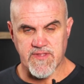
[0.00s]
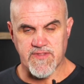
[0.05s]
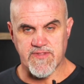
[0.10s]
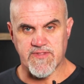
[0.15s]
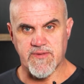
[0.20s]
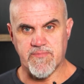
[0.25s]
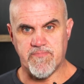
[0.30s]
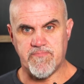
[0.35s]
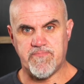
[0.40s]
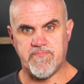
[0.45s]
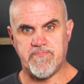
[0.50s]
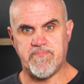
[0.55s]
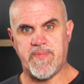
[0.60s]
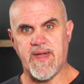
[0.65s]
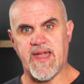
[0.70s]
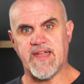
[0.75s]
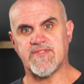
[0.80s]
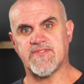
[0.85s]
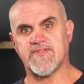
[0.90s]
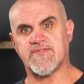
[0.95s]
the
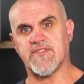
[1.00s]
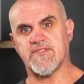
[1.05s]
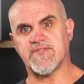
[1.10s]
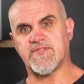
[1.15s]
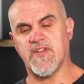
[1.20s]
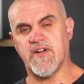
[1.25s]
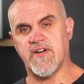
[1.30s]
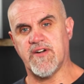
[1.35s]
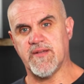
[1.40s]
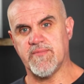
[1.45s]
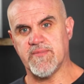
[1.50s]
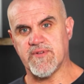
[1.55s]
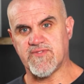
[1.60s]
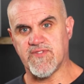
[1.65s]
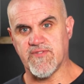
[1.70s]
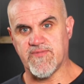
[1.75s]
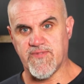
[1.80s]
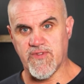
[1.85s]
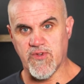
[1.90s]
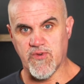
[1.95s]
best time
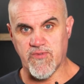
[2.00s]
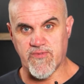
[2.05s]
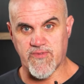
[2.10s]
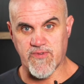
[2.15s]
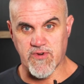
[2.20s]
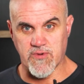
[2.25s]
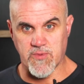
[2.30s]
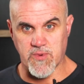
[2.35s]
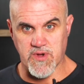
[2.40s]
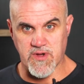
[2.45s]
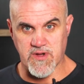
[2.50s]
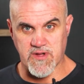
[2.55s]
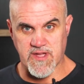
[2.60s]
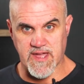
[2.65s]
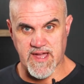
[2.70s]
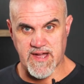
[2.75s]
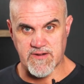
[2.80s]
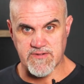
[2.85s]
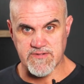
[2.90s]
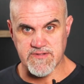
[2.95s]
to fuel for a
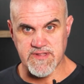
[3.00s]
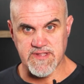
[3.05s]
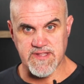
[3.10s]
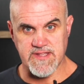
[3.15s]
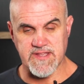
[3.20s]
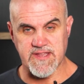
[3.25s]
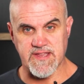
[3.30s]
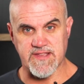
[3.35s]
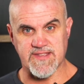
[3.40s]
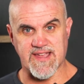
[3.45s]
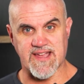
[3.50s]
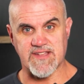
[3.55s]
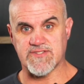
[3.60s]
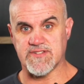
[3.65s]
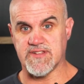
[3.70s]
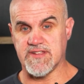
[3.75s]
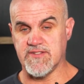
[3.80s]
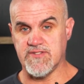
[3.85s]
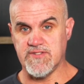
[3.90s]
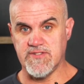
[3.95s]
workout is
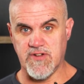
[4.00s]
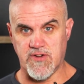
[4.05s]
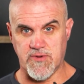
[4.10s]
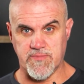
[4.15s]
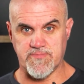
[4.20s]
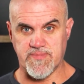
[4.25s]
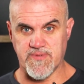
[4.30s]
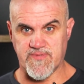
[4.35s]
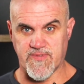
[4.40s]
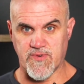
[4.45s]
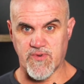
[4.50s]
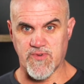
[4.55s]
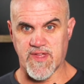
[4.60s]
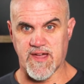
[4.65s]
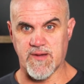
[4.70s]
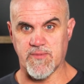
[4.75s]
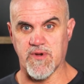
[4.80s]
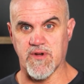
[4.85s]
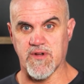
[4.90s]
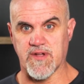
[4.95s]
actually not before
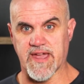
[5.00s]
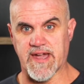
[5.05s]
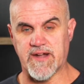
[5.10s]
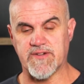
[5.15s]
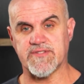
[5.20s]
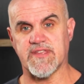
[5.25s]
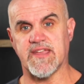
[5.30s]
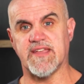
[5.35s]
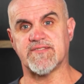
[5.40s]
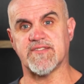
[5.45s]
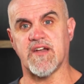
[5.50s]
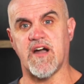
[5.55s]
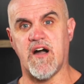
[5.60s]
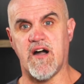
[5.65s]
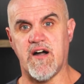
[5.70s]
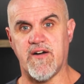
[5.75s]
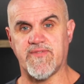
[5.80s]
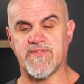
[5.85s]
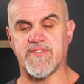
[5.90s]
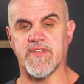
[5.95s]
that workout, it's
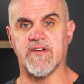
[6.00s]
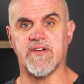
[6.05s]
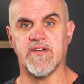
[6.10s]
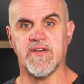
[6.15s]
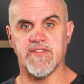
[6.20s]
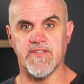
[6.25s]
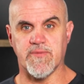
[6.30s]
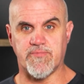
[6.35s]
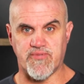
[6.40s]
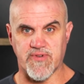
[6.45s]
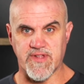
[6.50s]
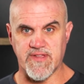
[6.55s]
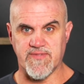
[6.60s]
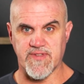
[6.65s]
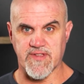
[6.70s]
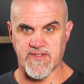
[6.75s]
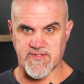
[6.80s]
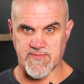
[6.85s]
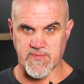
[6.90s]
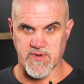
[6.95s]
after the
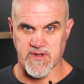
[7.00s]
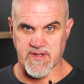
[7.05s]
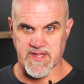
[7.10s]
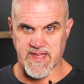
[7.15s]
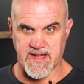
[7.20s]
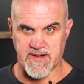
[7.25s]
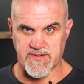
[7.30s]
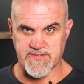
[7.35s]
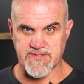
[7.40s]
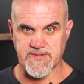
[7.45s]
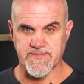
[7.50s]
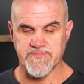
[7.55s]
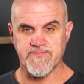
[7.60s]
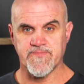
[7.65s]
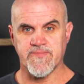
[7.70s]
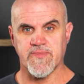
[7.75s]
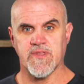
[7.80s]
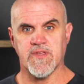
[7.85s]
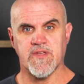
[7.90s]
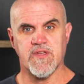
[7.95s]
previous workout.
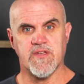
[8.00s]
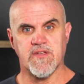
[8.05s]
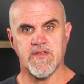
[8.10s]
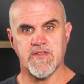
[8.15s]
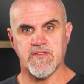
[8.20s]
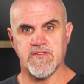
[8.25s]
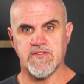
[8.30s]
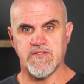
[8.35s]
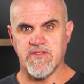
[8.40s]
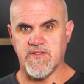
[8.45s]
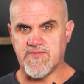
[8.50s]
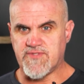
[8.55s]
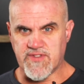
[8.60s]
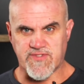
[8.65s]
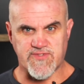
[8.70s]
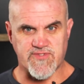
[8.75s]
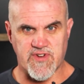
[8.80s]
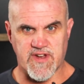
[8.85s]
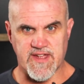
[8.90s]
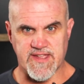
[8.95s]
You've
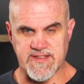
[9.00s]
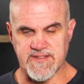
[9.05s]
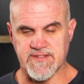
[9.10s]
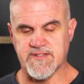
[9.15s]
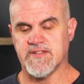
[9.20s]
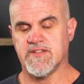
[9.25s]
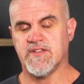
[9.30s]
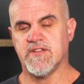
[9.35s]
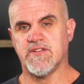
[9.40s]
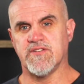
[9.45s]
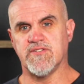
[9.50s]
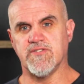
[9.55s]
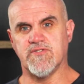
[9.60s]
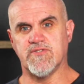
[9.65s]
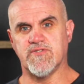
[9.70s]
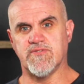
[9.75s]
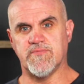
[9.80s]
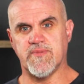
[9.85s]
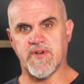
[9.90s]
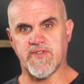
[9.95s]
just trained.
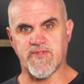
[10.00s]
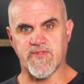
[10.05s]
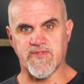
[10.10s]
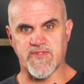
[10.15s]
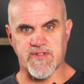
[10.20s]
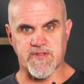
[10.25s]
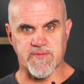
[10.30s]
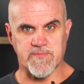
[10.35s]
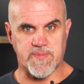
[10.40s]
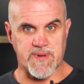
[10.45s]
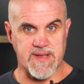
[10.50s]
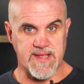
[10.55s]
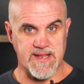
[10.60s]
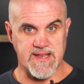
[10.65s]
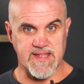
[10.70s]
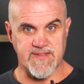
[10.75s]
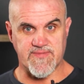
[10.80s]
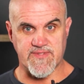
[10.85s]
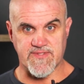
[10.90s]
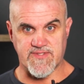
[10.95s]
Your muscles are
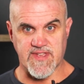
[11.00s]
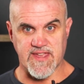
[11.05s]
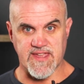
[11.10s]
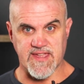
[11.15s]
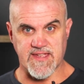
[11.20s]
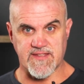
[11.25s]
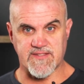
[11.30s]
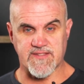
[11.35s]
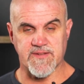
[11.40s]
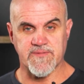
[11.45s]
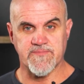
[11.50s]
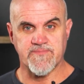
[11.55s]
completely fatigued.